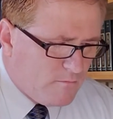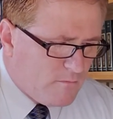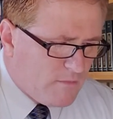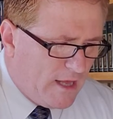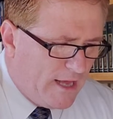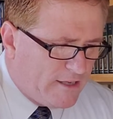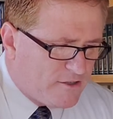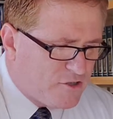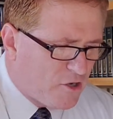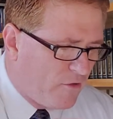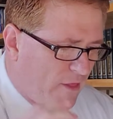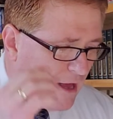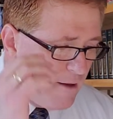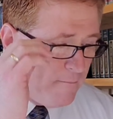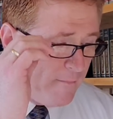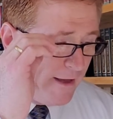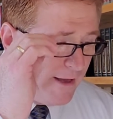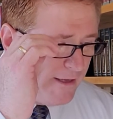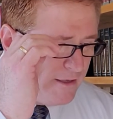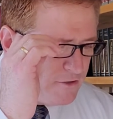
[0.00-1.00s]
And so that
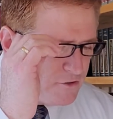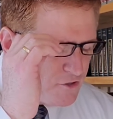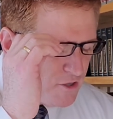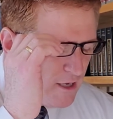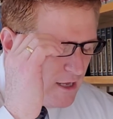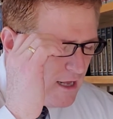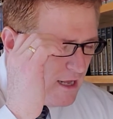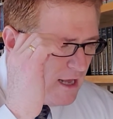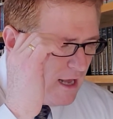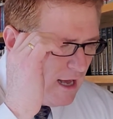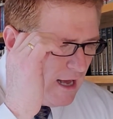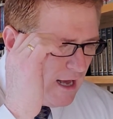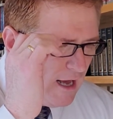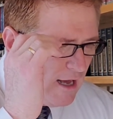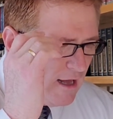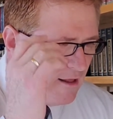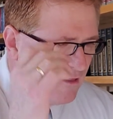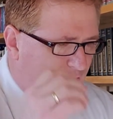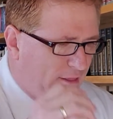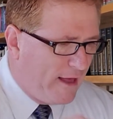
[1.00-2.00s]
means
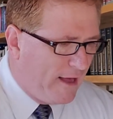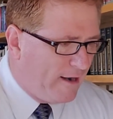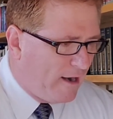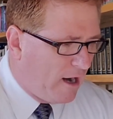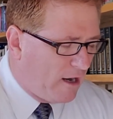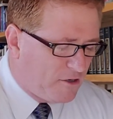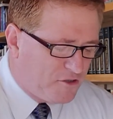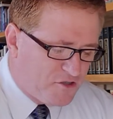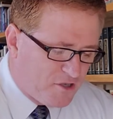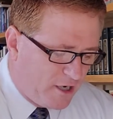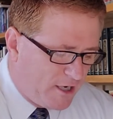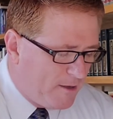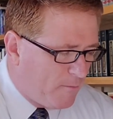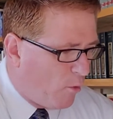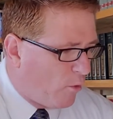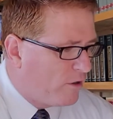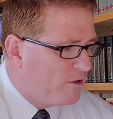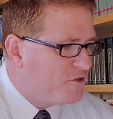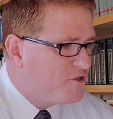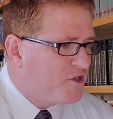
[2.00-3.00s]
uh, that our Sunday
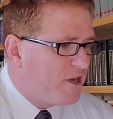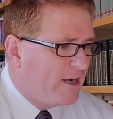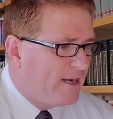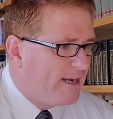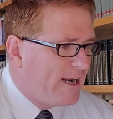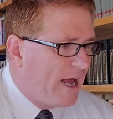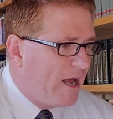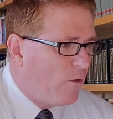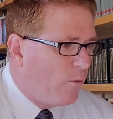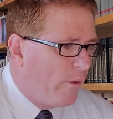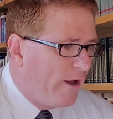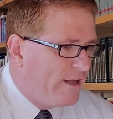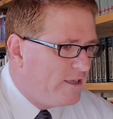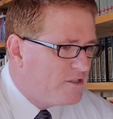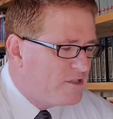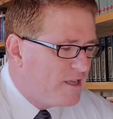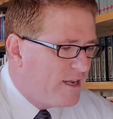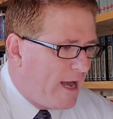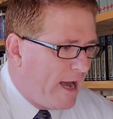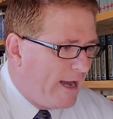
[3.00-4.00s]
morning, Sunday night,
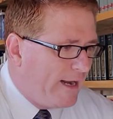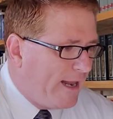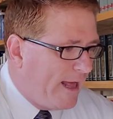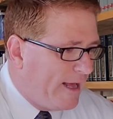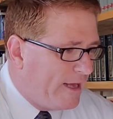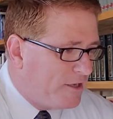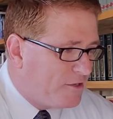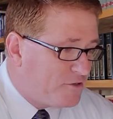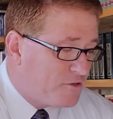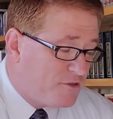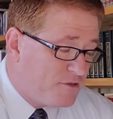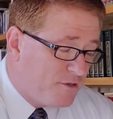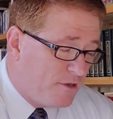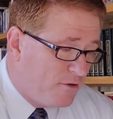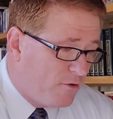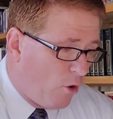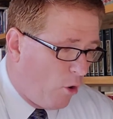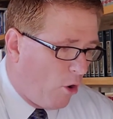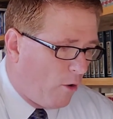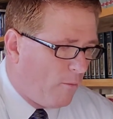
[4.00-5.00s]
Wednesday night, as
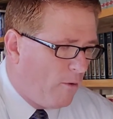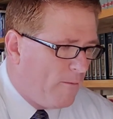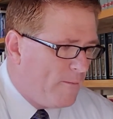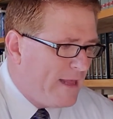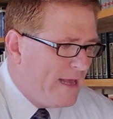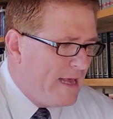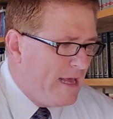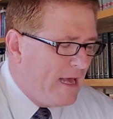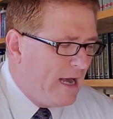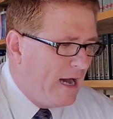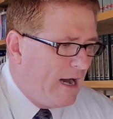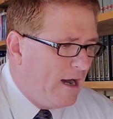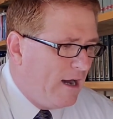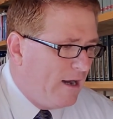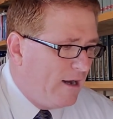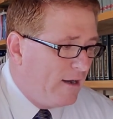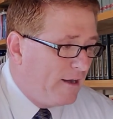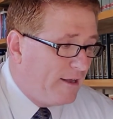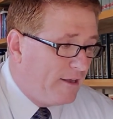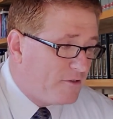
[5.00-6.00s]
normal,
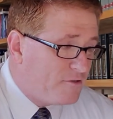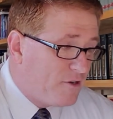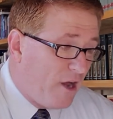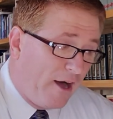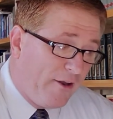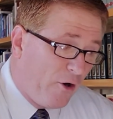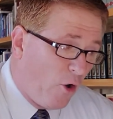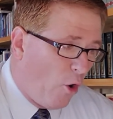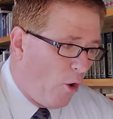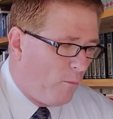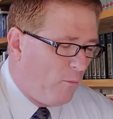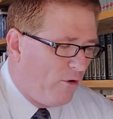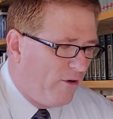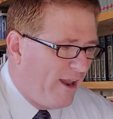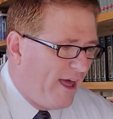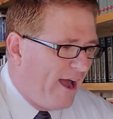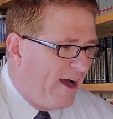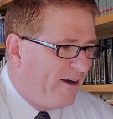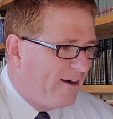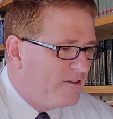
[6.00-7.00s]
uh, is not normal
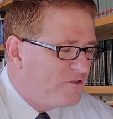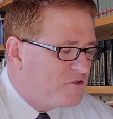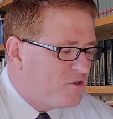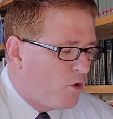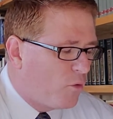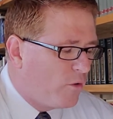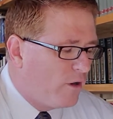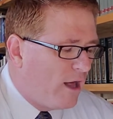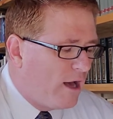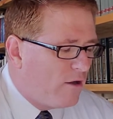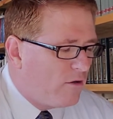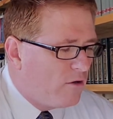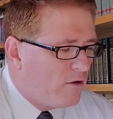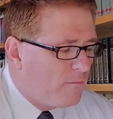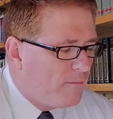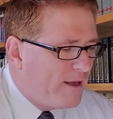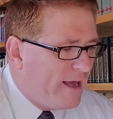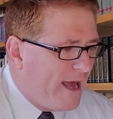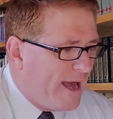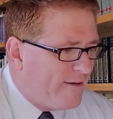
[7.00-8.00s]
now. And so we're not going
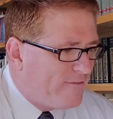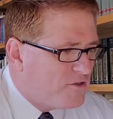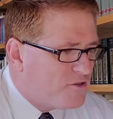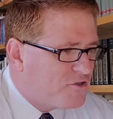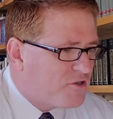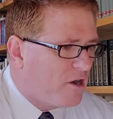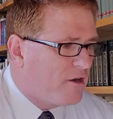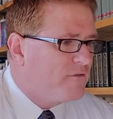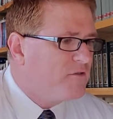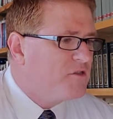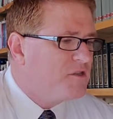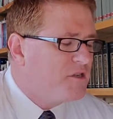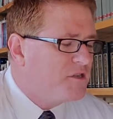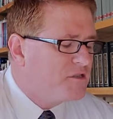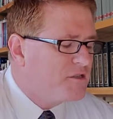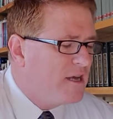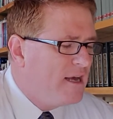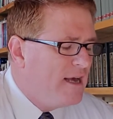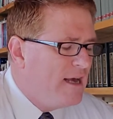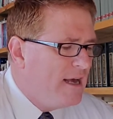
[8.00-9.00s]
to be having
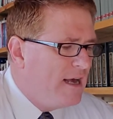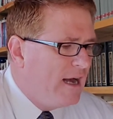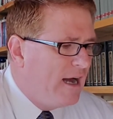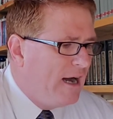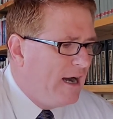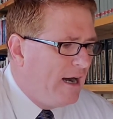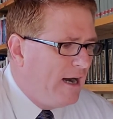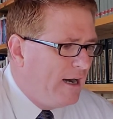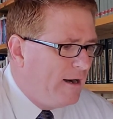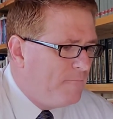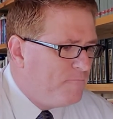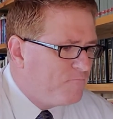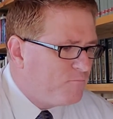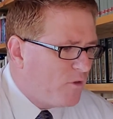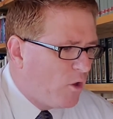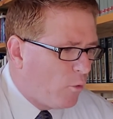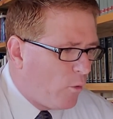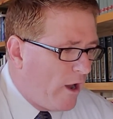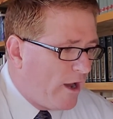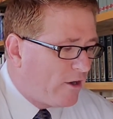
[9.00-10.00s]
services uh,
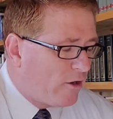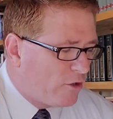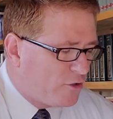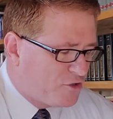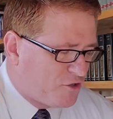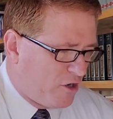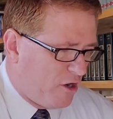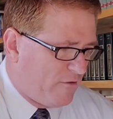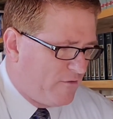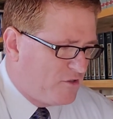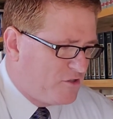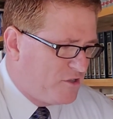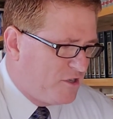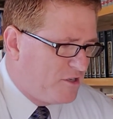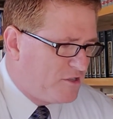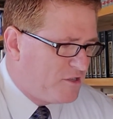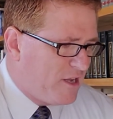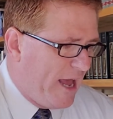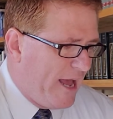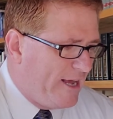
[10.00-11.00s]
regular
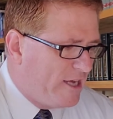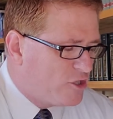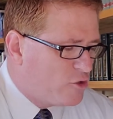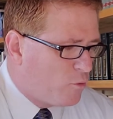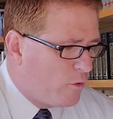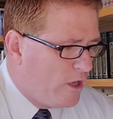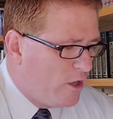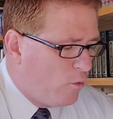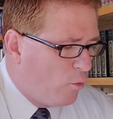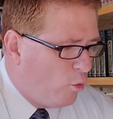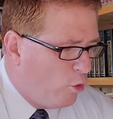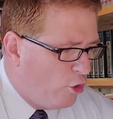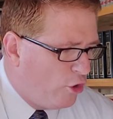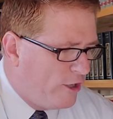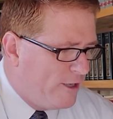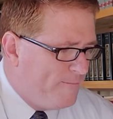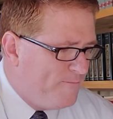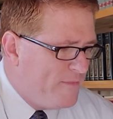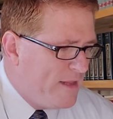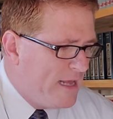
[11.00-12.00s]
services as we
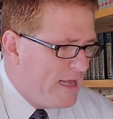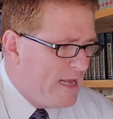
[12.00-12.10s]
would.